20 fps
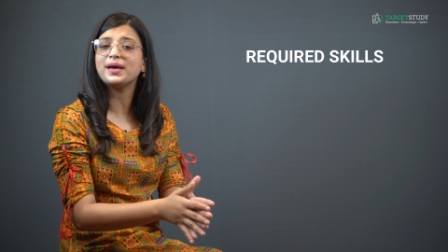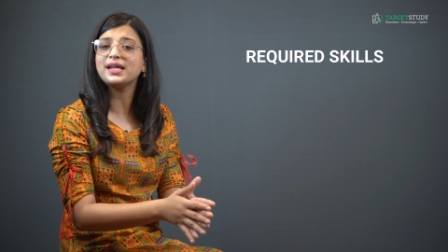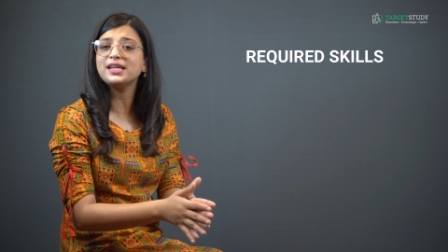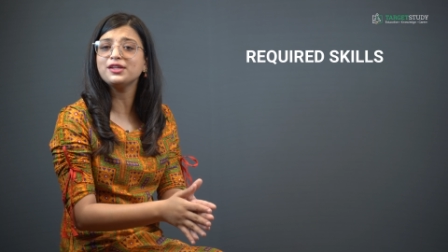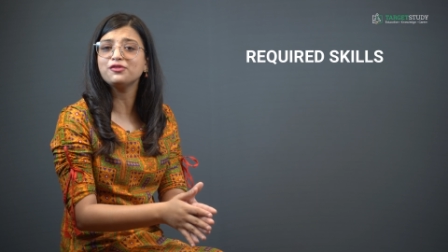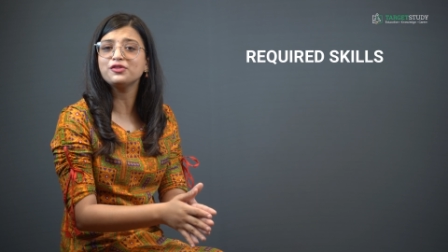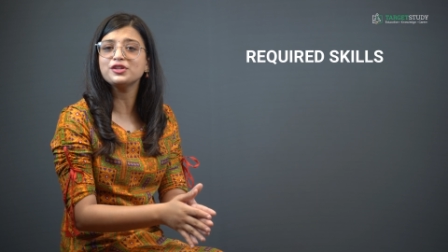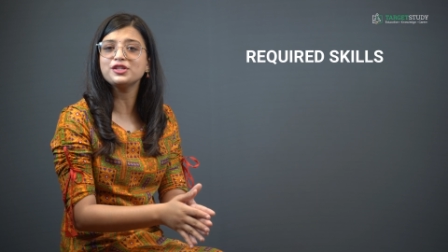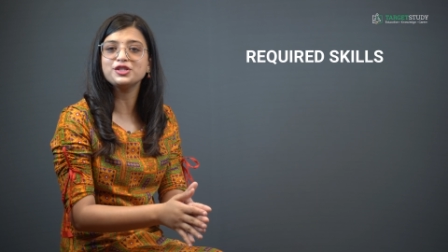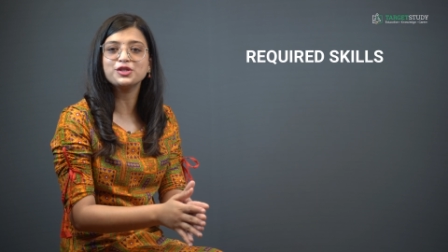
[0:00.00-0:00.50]

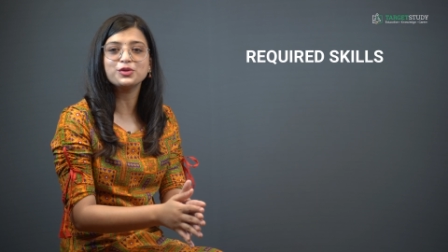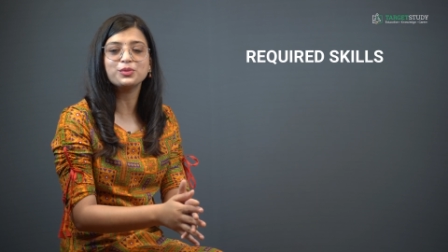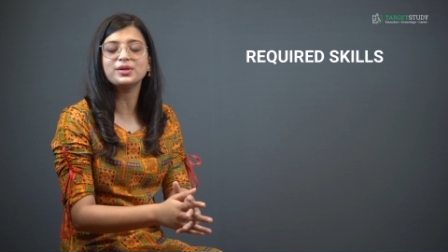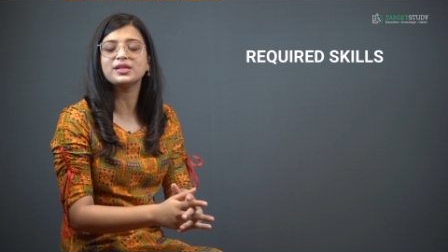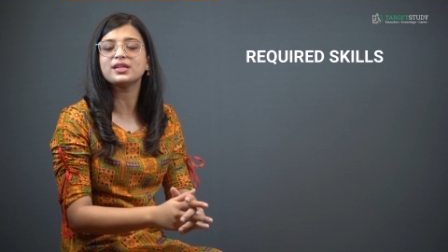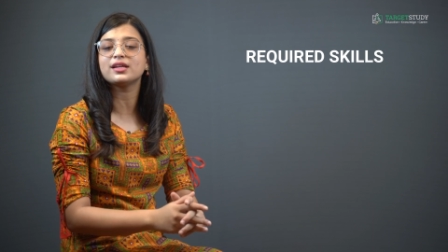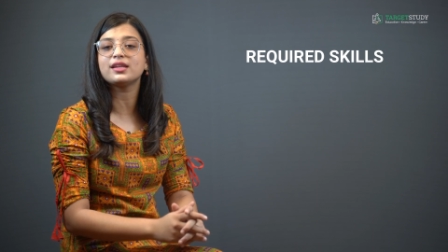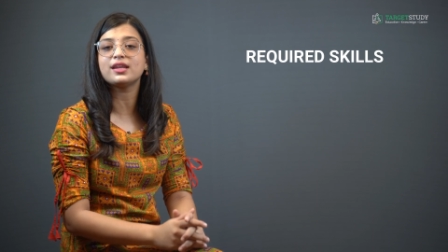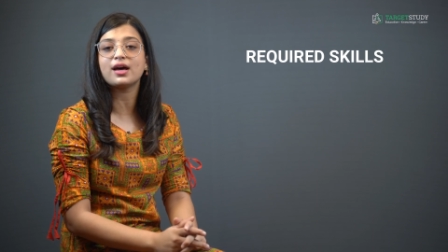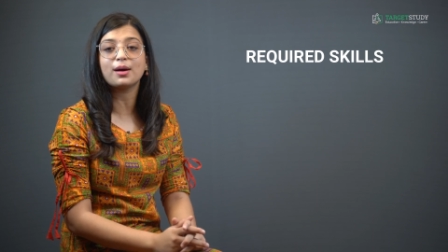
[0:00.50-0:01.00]
benefit you
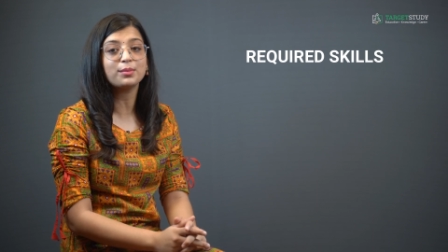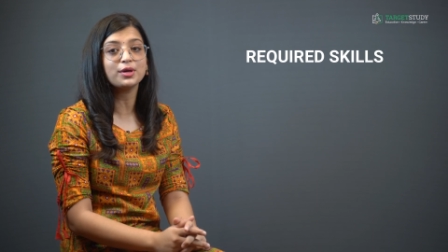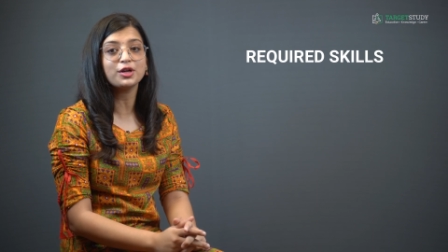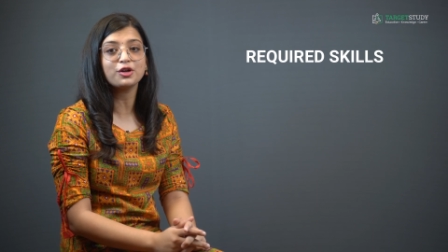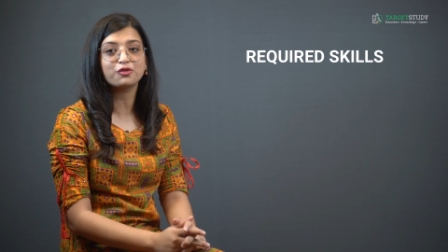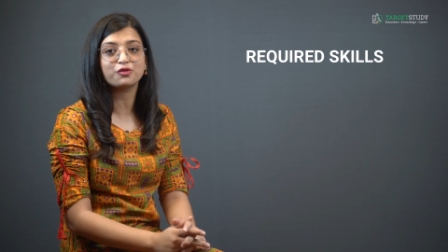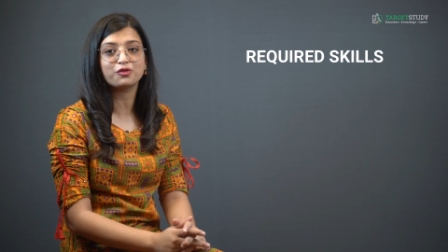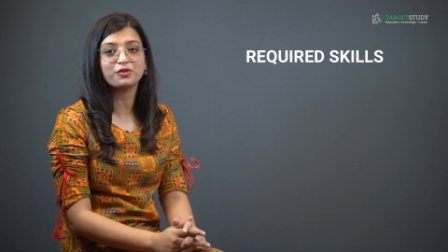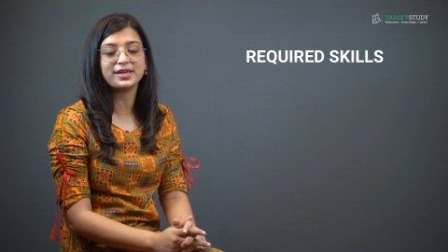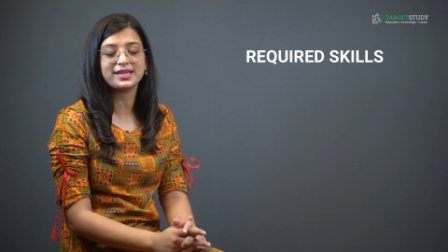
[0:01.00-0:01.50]
in a number
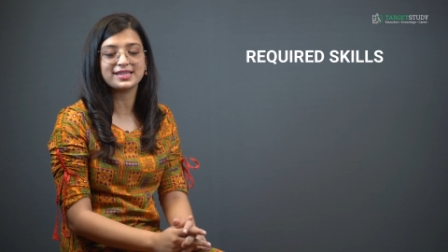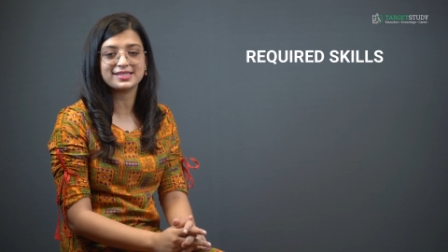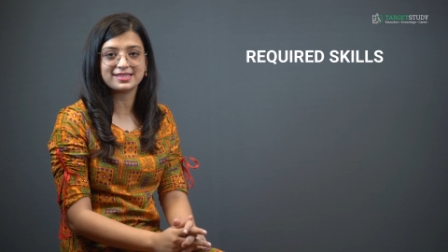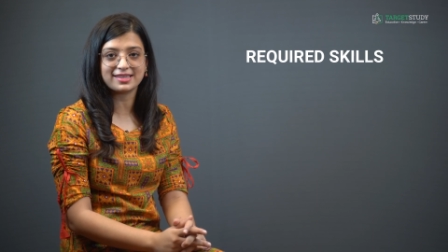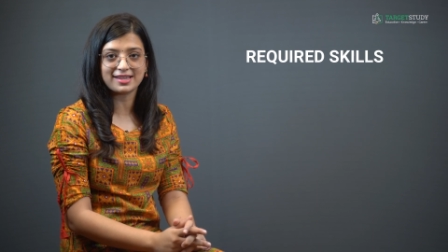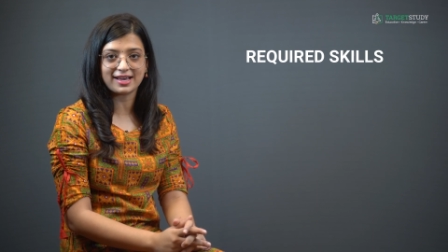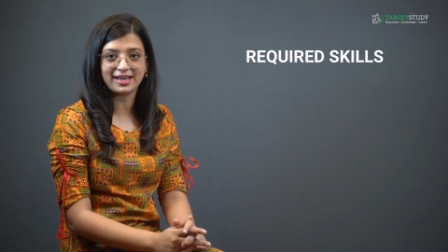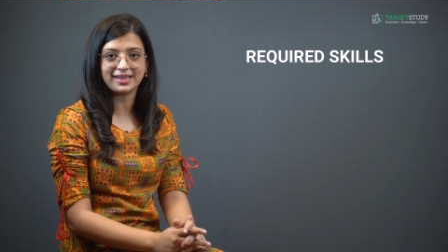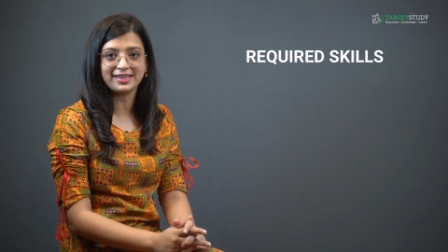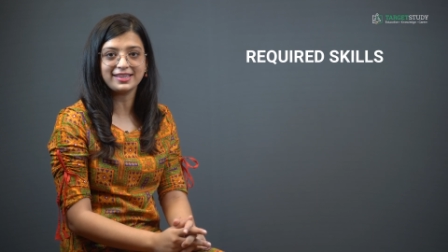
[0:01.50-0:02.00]
of ways
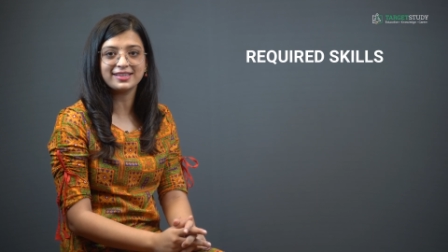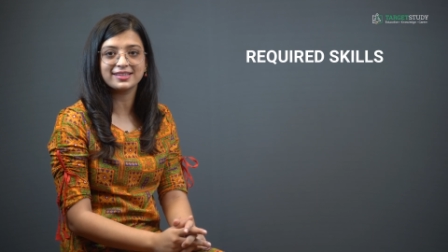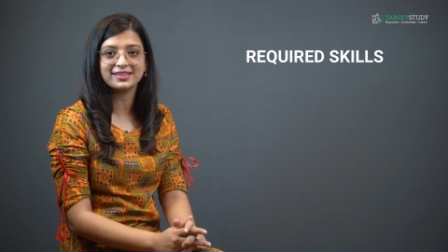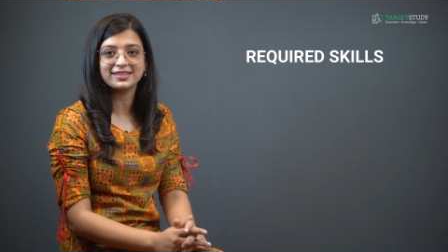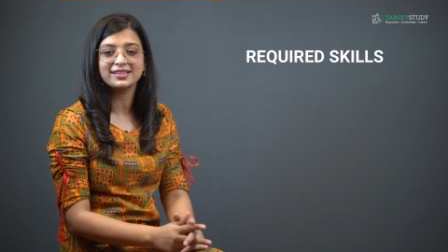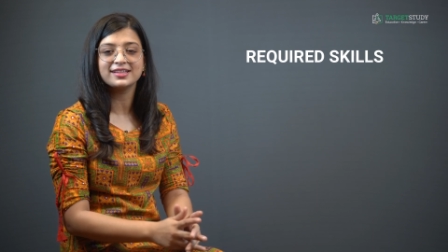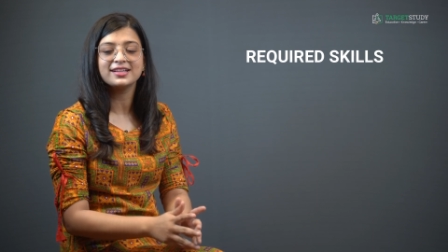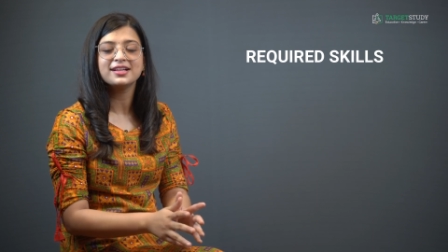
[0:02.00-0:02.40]
like